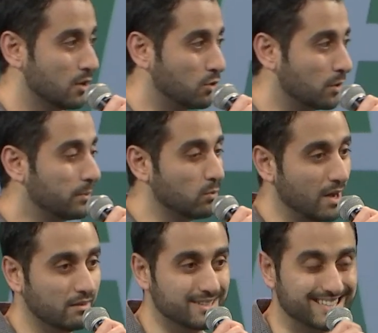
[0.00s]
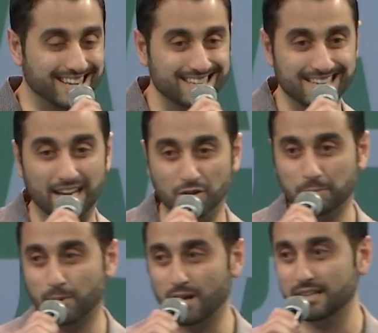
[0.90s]
corporate wellness as
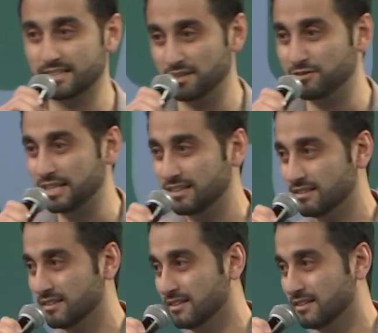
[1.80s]
health productivity.